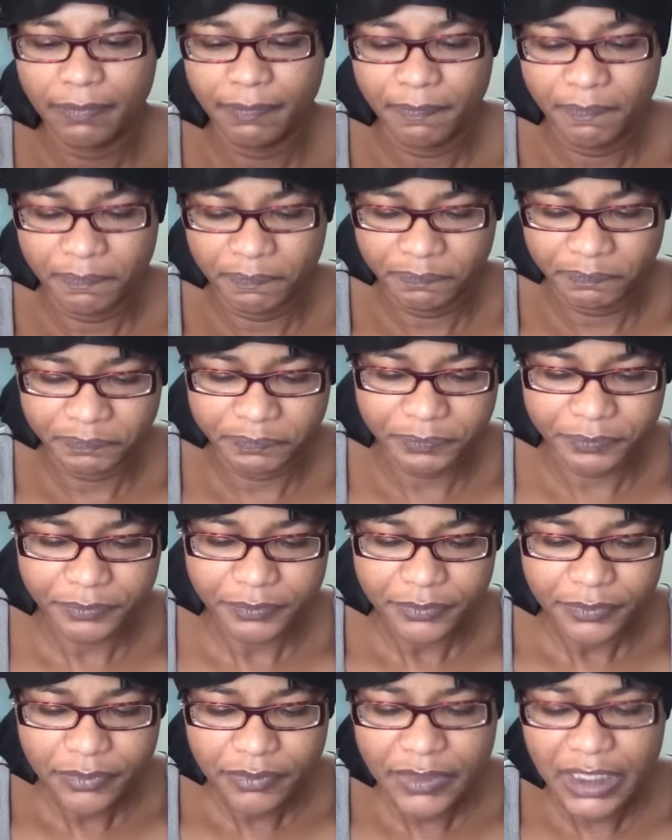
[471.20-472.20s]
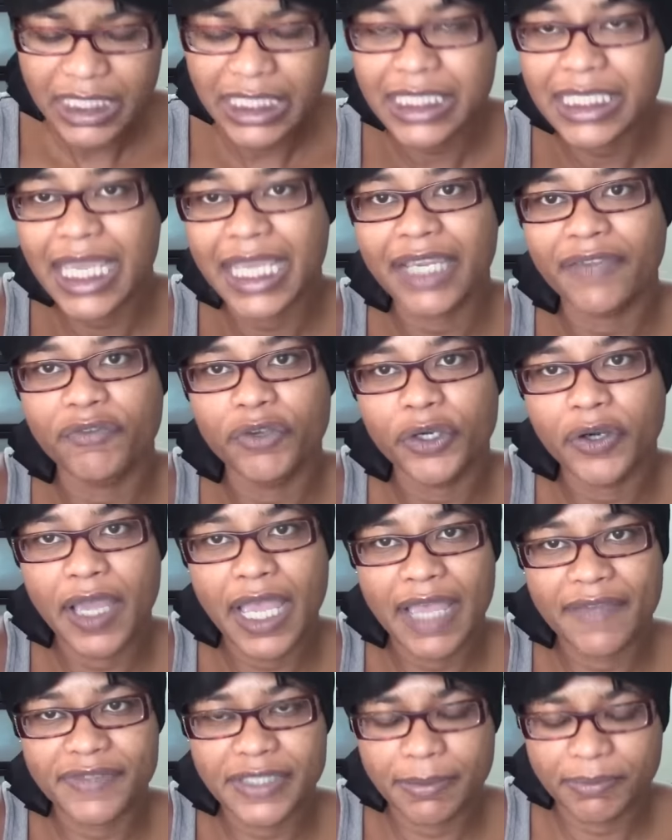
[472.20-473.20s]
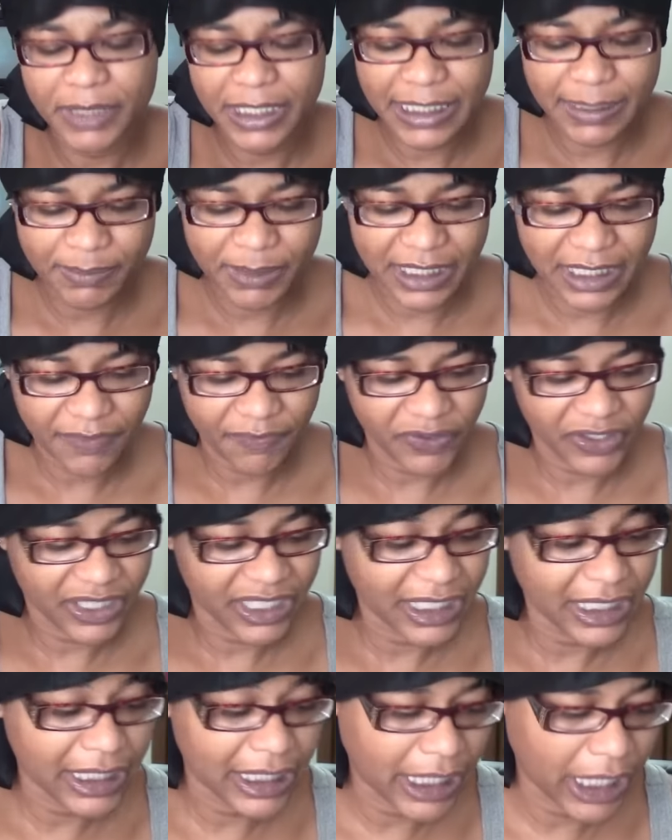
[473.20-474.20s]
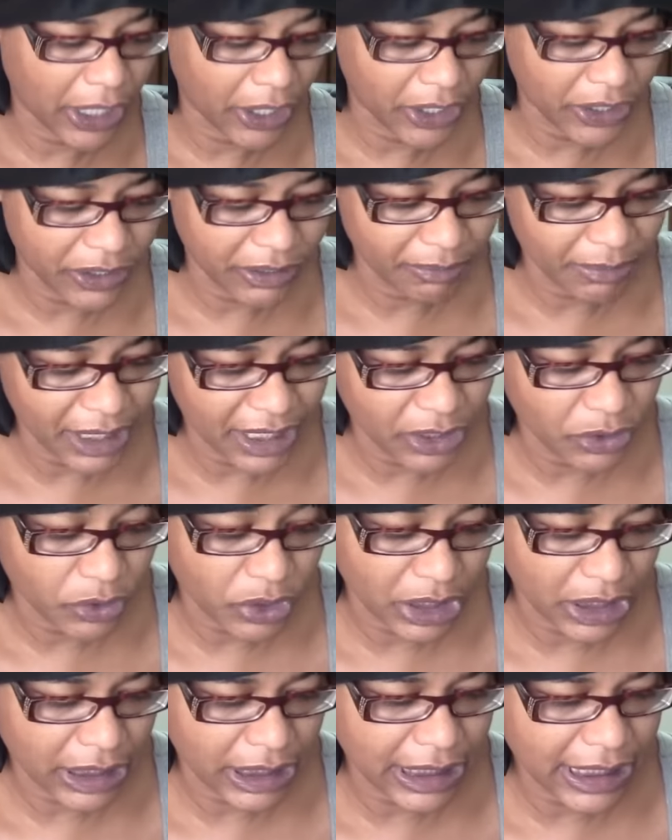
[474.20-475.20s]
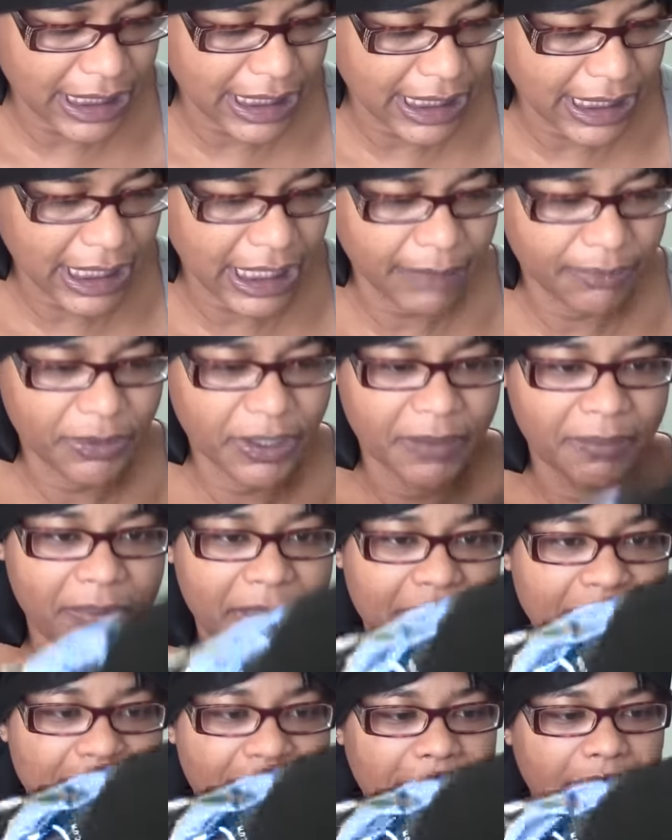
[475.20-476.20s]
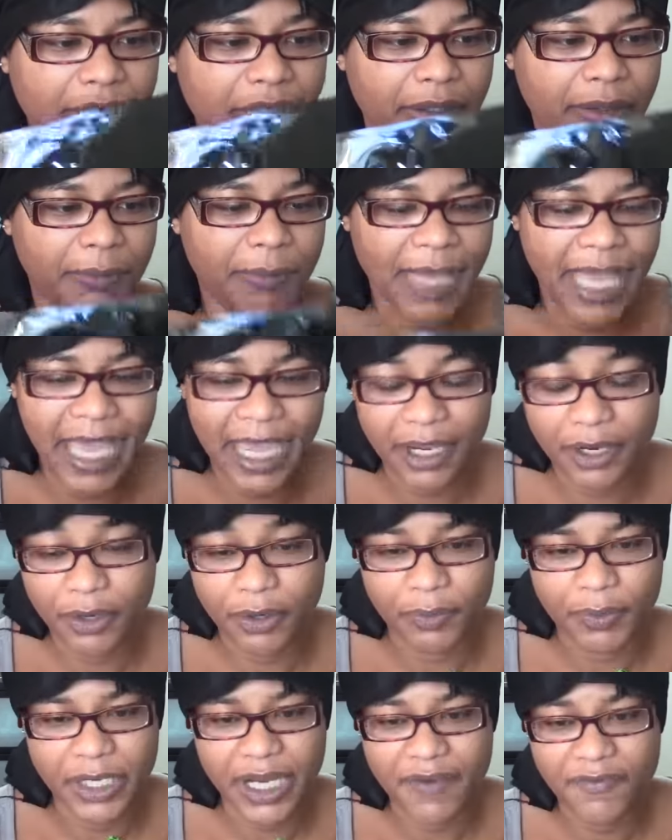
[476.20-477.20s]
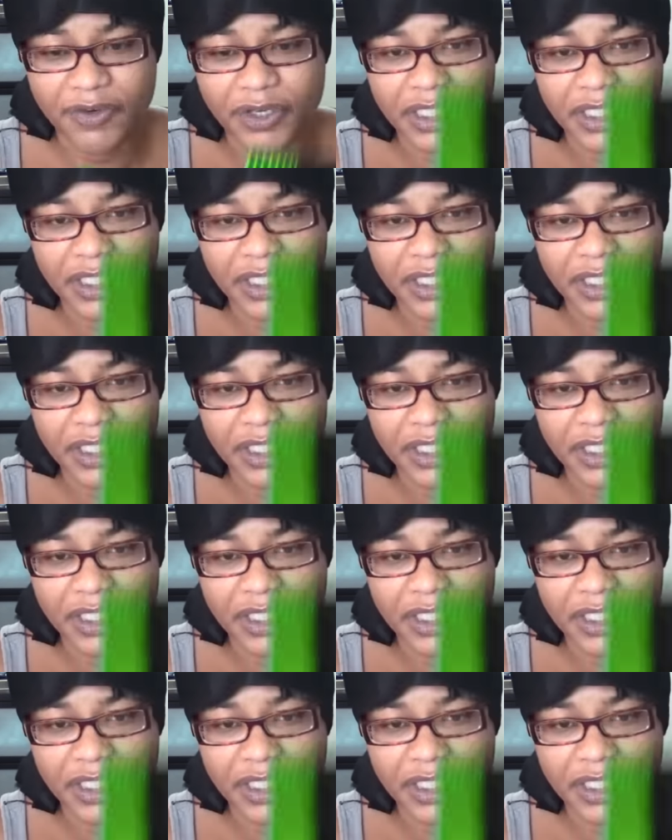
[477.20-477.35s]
it's like if you don't have something specifically to carry them in, you could at least keep them in their bag or whatever. And